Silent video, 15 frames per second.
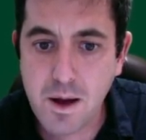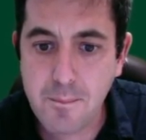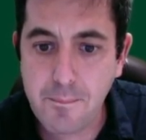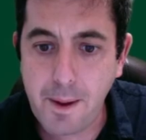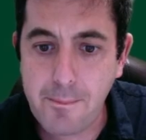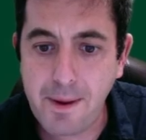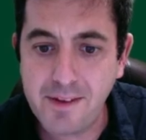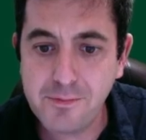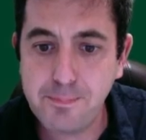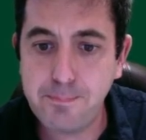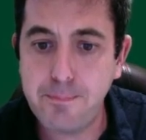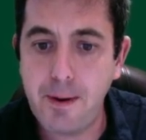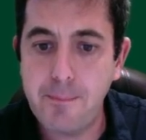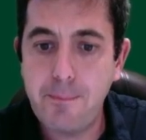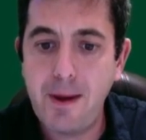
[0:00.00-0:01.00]
my
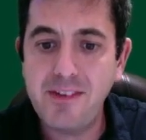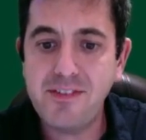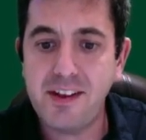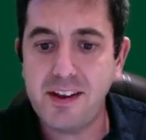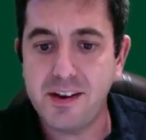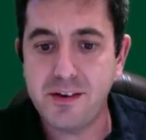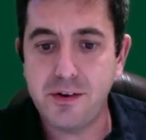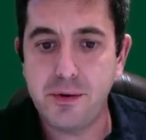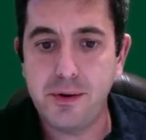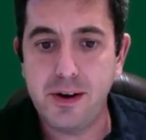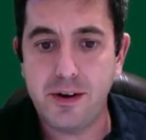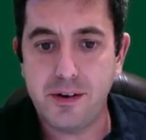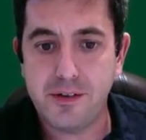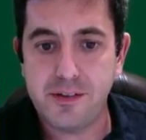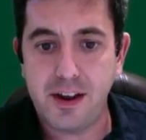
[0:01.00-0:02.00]
best I can do
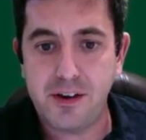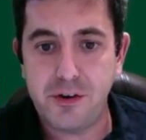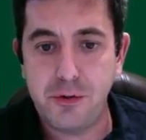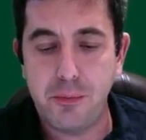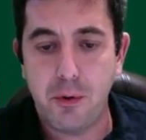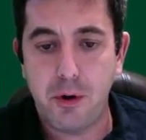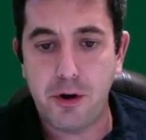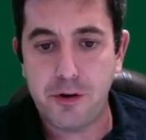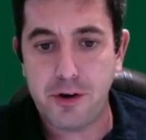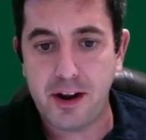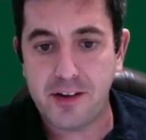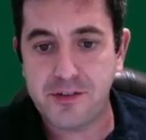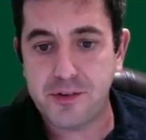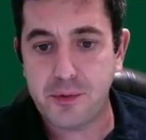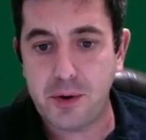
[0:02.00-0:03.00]
here is take 2 more
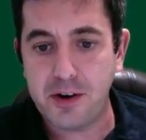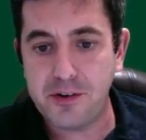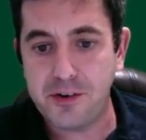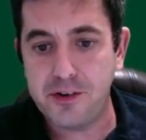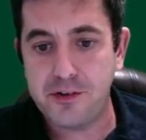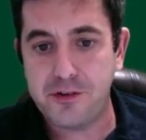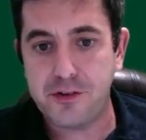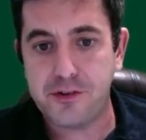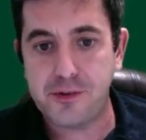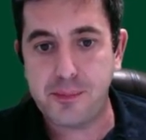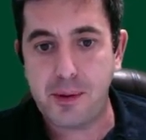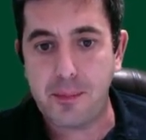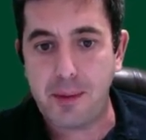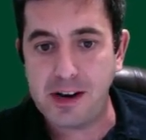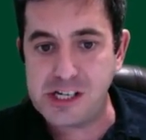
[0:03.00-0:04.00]
tricks. The question is just
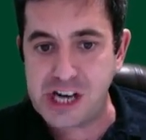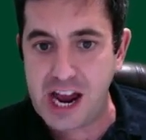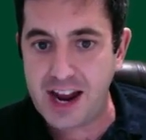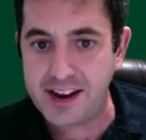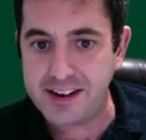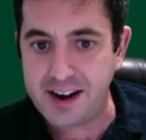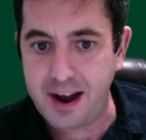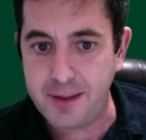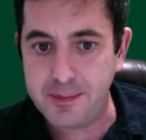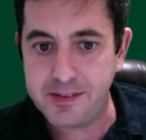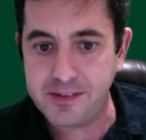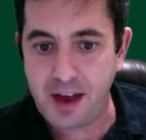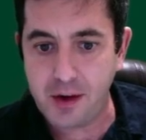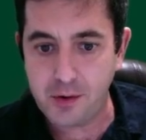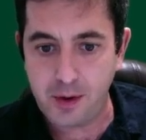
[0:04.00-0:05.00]
about my jack of
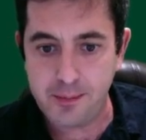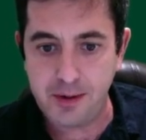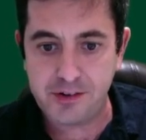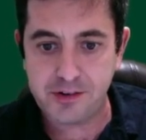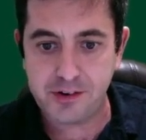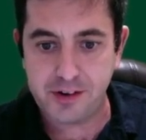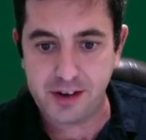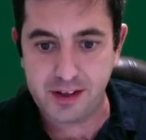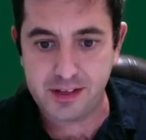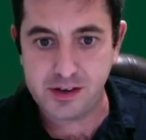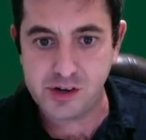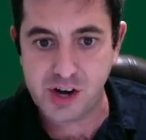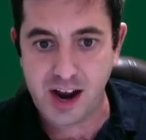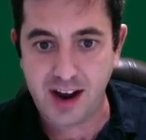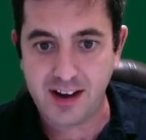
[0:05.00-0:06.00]
diamonds. How do I make sure to get the
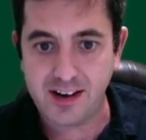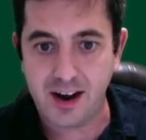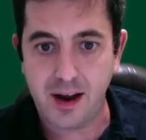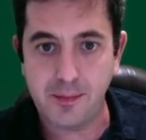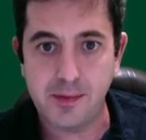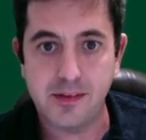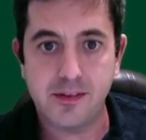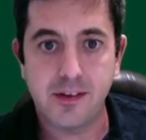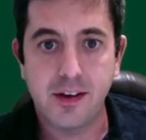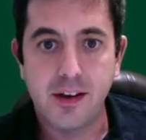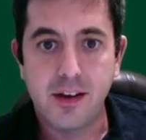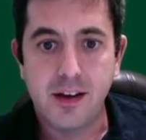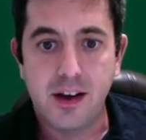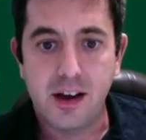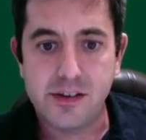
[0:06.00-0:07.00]
jack of diamonds
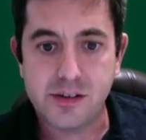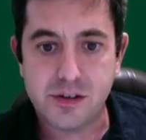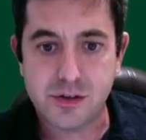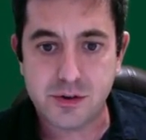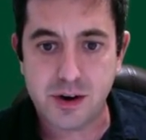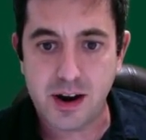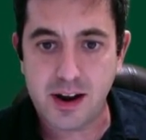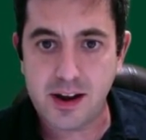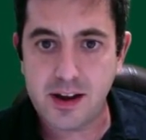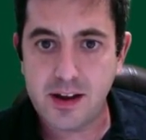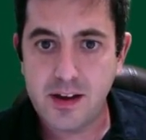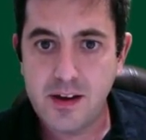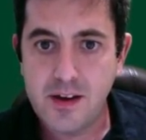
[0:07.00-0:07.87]
as a trick?